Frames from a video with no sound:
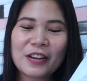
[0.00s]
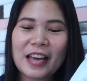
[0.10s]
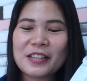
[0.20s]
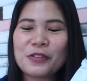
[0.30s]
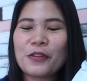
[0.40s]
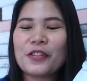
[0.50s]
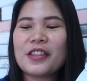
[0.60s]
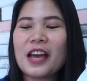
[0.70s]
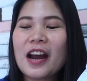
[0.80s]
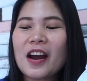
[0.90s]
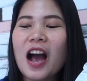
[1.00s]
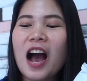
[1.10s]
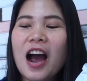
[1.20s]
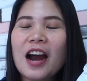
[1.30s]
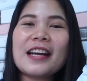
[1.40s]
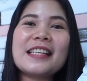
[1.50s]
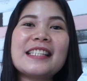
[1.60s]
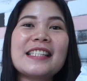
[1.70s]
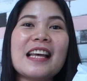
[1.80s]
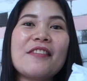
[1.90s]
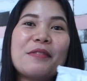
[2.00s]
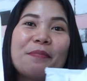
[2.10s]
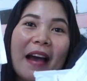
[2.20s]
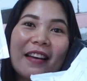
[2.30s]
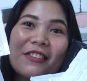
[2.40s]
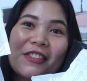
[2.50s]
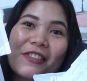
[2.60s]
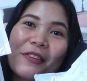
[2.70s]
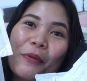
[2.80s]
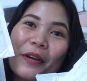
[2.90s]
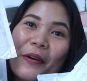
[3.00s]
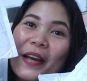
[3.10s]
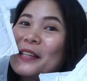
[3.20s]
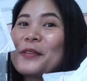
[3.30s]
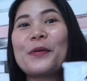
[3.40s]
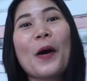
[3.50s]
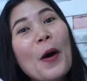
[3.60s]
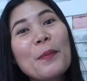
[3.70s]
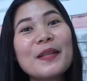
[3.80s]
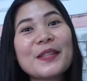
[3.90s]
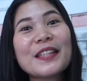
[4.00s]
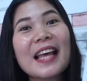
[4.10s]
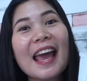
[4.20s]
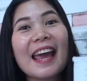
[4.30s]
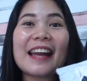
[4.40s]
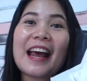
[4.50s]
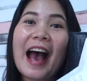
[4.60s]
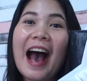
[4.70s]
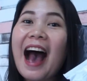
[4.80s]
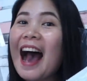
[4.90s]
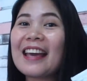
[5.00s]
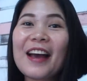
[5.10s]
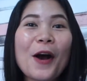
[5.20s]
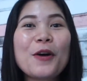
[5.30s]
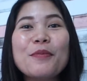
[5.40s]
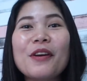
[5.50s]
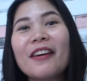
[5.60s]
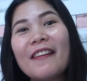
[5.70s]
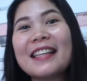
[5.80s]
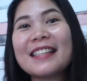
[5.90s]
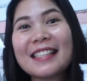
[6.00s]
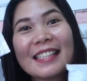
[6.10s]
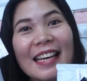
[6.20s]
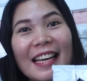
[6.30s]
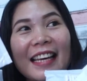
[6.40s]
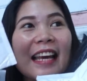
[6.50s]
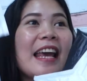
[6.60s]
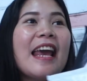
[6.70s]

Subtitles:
Okay, so there are 7 packages that we're going to open today, and I hope you're going to stay